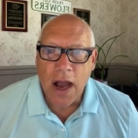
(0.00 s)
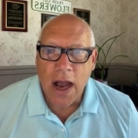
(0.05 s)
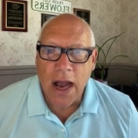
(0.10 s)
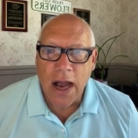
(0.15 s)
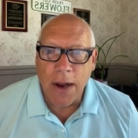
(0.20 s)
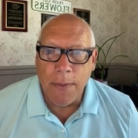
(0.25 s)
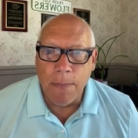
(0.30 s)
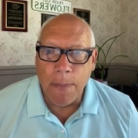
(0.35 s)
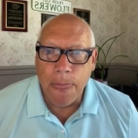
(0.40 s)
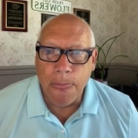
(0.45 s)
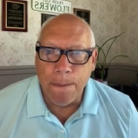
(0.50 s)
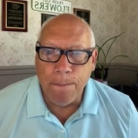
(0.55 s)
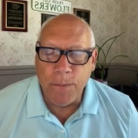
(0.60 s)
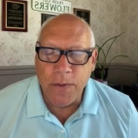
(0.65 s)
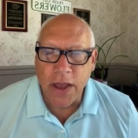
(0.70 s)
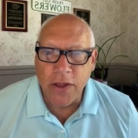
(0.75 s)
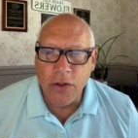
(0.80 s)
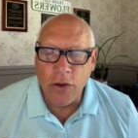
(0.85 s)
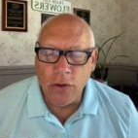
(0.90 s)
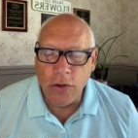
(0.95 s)
Um,
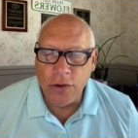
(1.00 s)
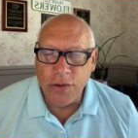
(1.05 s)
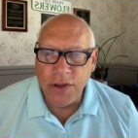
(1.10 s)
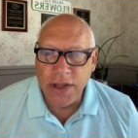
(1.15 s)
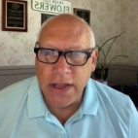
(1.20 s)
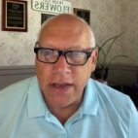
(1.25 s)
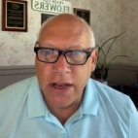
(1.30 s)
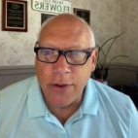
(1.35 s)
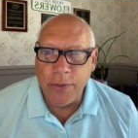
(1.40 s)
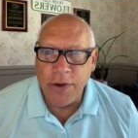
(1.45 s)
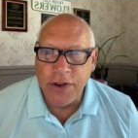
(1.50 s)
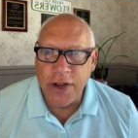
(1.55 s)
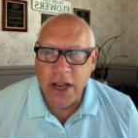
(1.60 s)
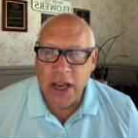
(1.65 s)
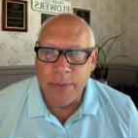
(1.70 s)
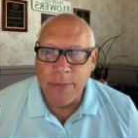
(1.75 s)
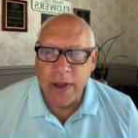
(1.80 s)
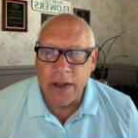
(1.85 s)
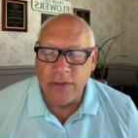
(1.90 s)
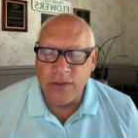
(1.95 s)
the other little hint i want to
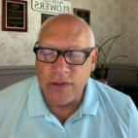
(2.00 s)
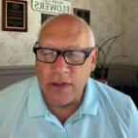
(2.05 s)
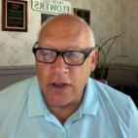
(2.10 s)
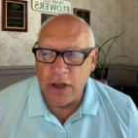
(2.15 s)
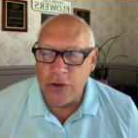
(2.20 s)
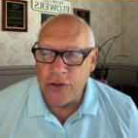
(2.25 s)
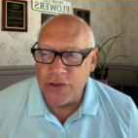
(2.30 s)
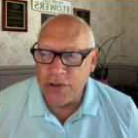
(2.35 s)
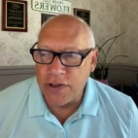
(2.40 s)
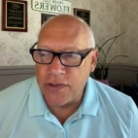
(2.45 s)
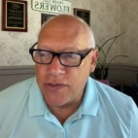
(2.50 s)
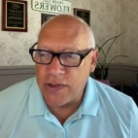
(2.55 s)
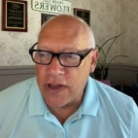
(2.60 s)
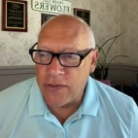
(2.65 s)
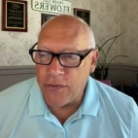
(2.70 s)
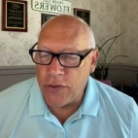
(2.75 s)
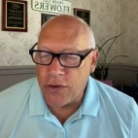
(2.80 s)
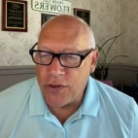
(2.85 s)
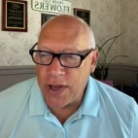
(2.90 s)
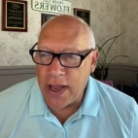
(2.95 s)
tell you about celosia
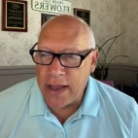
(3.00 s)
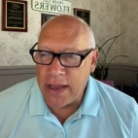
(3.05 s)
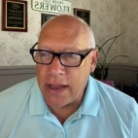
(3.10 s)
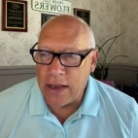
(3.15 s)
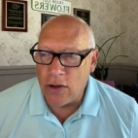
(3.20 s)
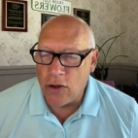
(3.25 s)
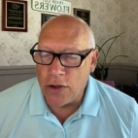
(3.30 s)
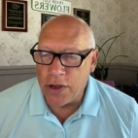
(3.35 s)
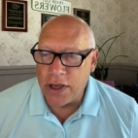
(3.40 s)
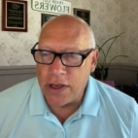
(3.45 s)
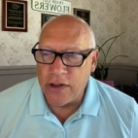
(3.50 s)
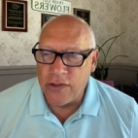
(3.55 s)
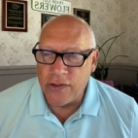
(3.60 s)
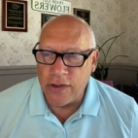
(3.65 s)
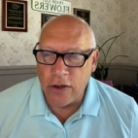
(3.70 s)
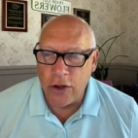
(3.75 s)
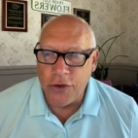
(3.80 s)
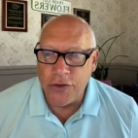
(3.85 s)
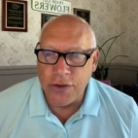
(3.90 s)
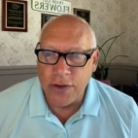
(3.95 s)
if you take and look at a
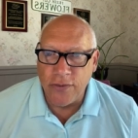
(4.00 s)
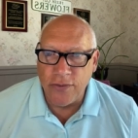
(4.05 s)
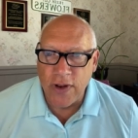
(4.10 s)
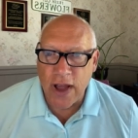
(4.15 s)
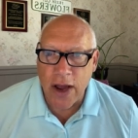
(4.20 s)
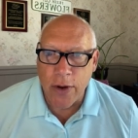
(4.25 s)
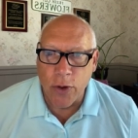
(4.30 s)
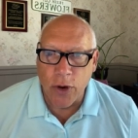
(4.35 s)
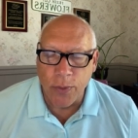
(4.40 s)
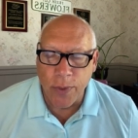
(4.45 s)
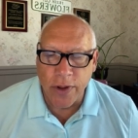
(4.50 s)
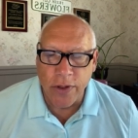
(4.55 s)
celosia flower,